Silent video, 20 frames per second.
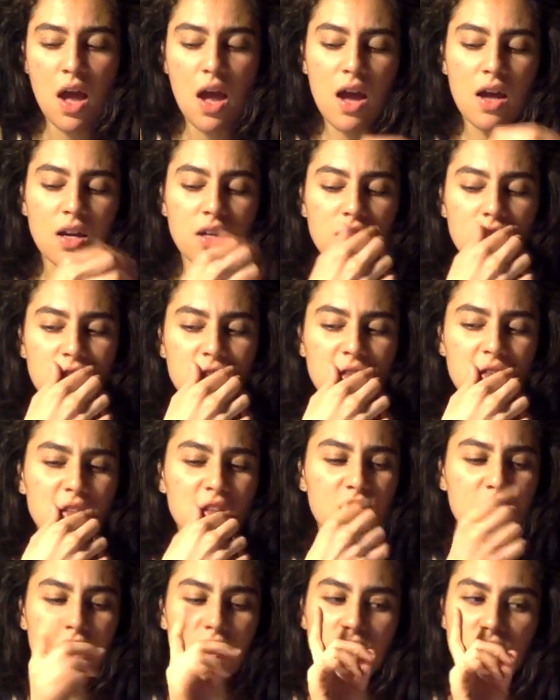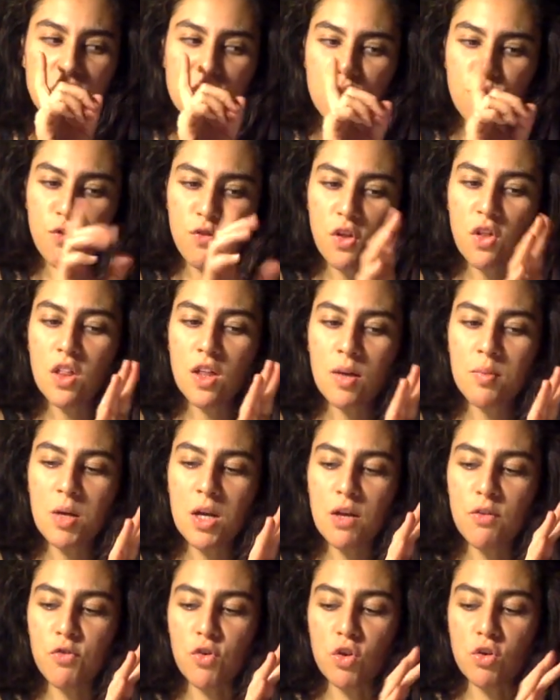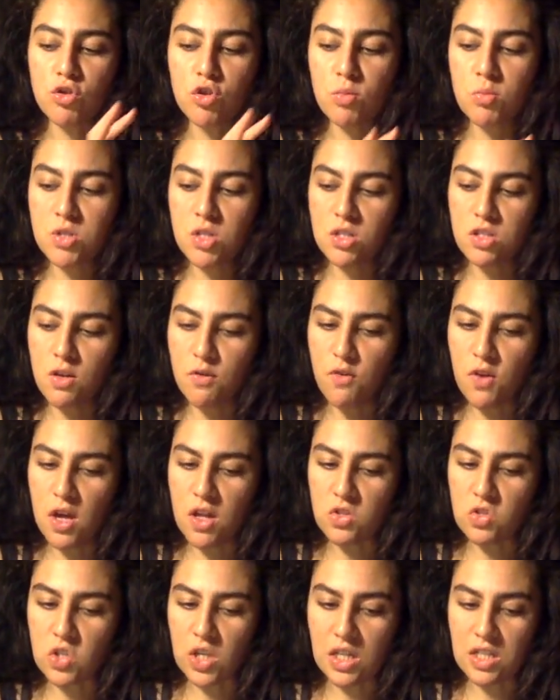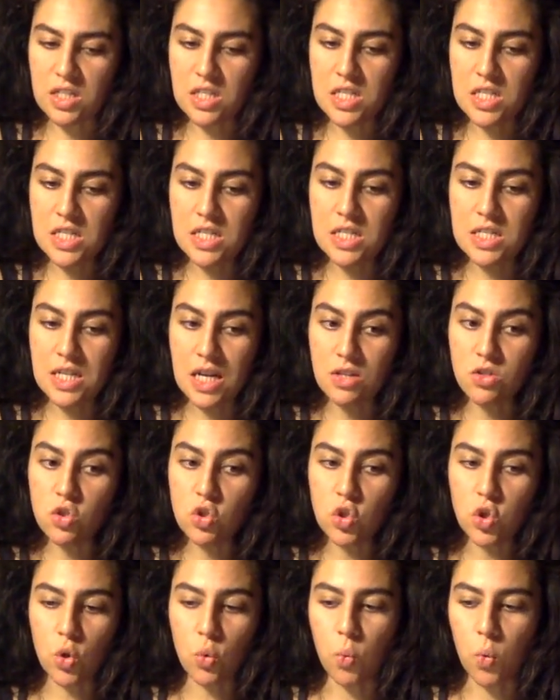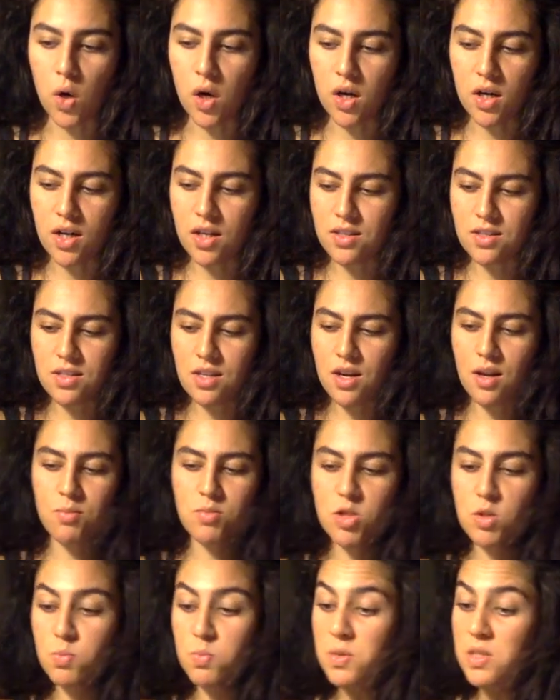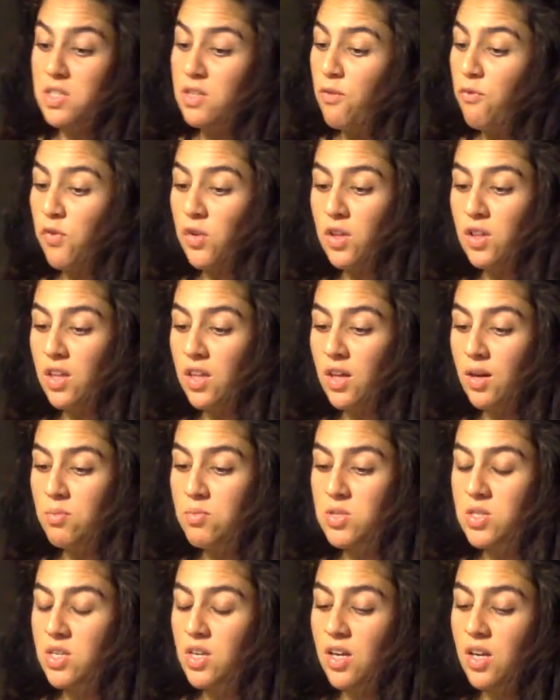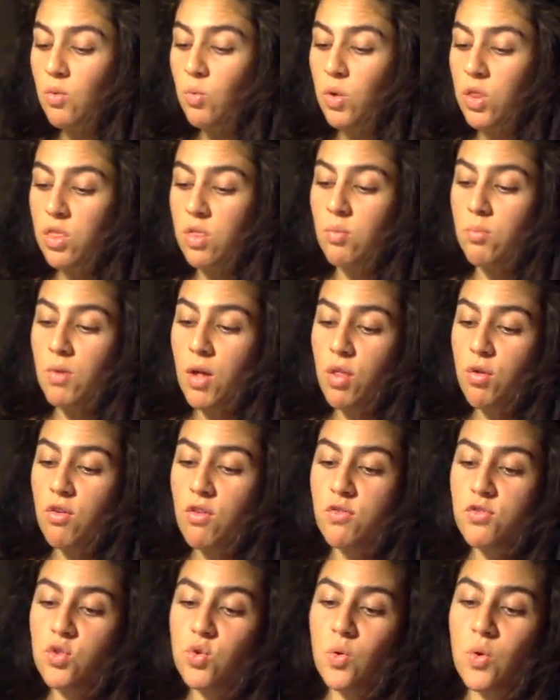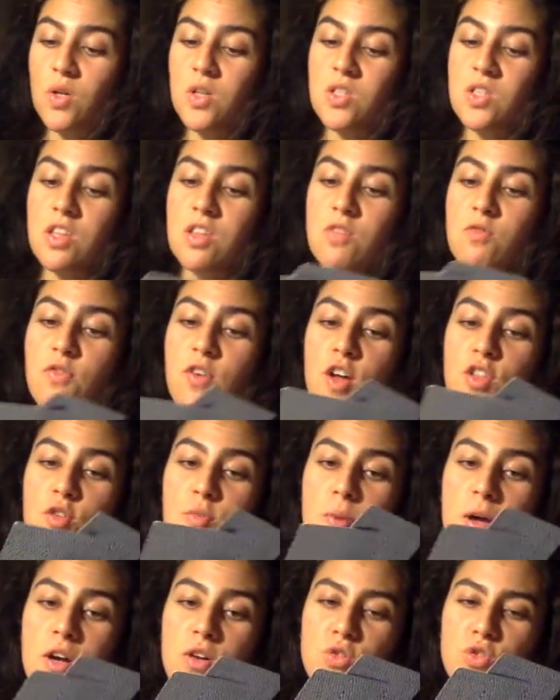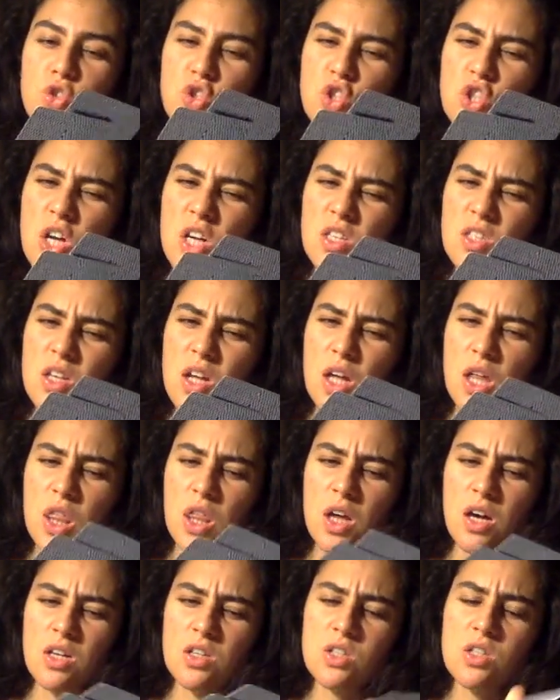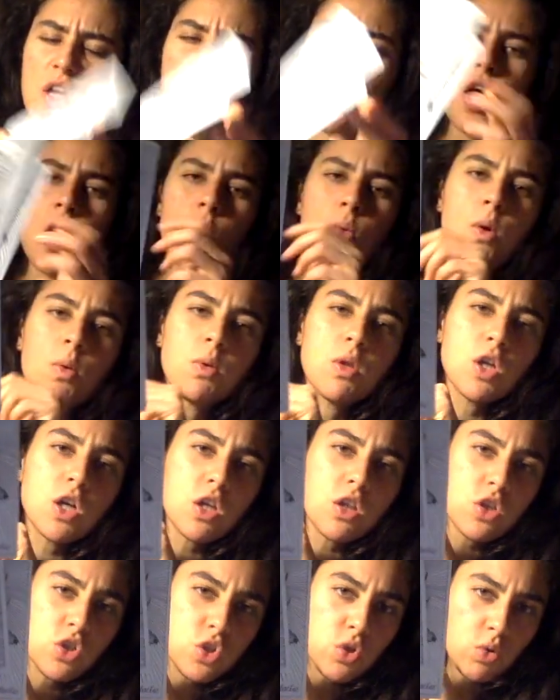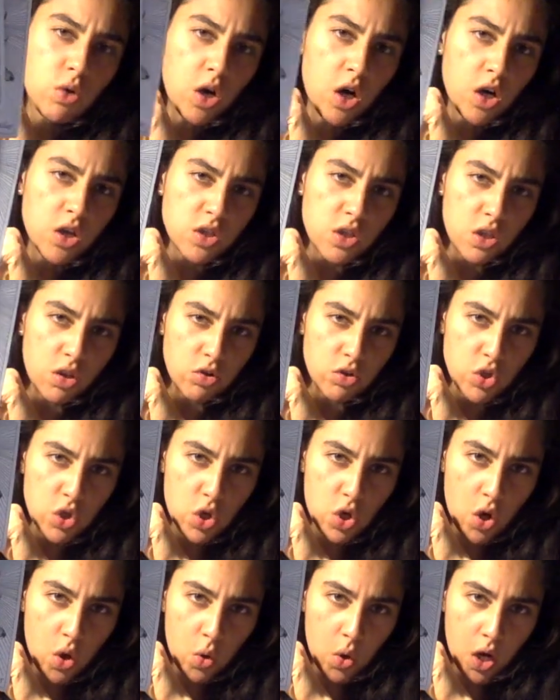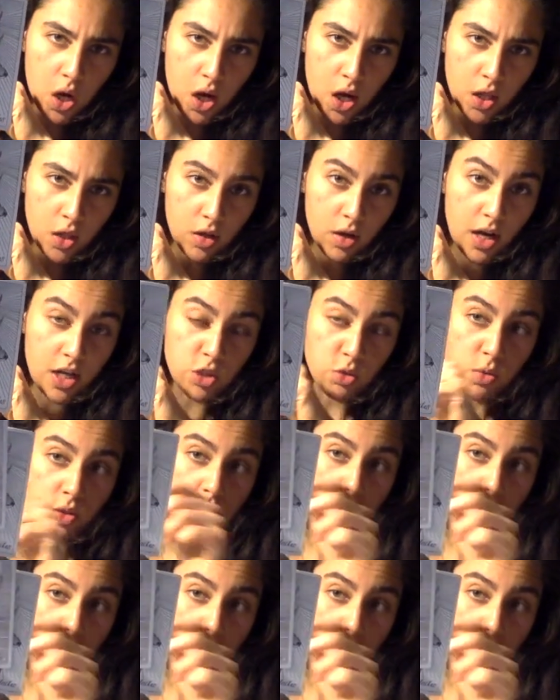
And it's this feeling I'm getting for you, it's almost as if it's like stencil work. It's, and I'm seeing it with the Mother of Swords and the Father of Pentacles, just like this, where we look at these two cards and there is no color as we